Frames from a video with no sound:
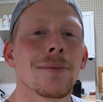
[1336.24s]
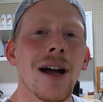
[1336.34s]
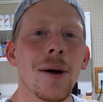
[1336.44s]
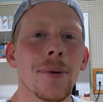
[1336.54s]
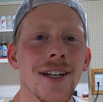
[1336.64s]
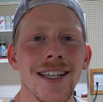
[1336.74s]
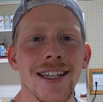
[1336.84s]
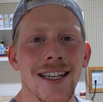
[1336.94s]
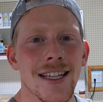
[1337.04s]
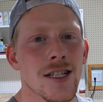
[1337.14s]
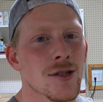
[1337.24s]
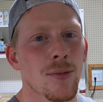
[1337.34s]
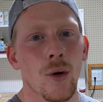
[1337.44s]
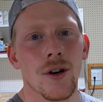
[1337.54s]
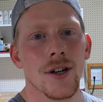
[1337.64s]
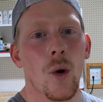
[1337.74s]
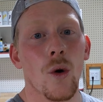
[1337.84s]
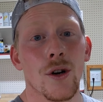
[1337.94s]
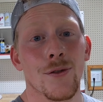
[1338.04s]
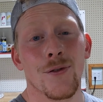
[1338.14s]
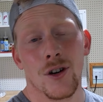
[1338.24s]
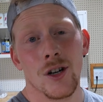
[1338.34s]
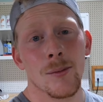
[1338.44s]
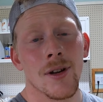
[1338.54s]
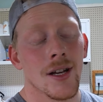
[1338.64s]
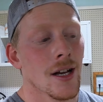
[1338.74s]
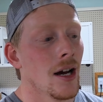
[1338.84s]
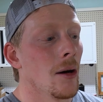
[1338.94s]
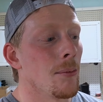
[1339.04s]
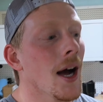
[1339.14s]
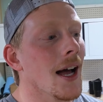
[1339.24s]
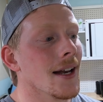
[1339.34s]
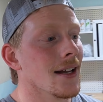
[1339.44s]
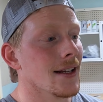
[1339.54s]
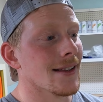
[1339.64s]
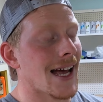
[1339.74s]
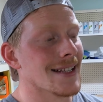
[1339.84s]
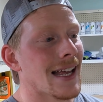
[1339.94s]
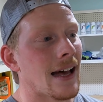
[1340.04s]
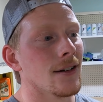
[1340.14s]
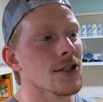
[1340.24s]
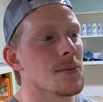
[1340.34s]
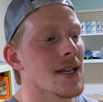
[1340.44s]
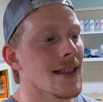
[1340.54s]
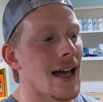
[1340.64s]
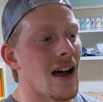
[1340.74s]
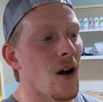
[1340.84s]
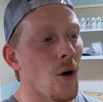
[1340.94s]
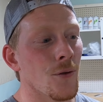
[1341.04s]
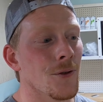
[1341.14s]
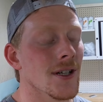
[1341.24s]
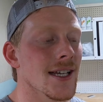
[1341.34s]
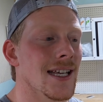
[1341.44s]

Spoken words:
about putting it in sport or firm, but that tells me that hopefully,